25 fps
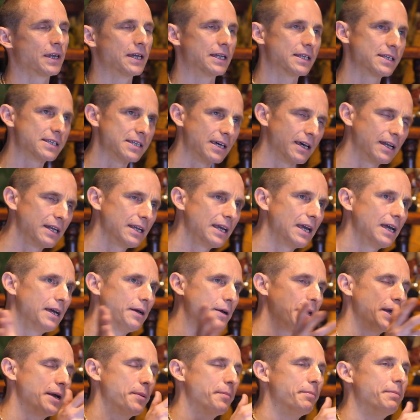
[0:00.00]
And suddenly
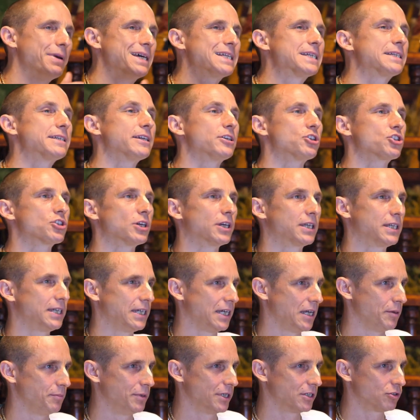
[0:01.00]
a messenger
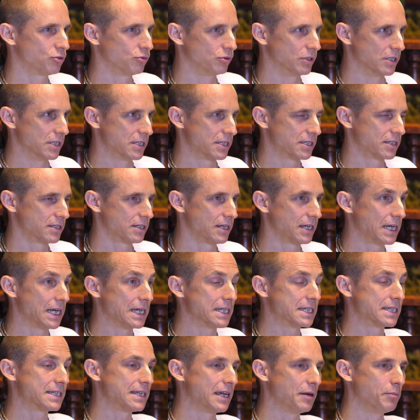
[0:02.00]
came into this
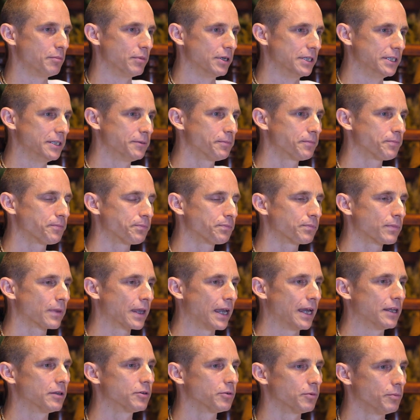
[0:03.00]
assembly
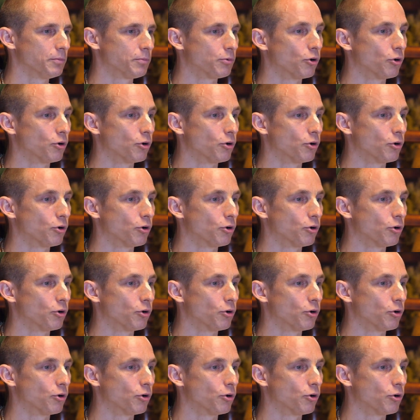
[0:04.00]
and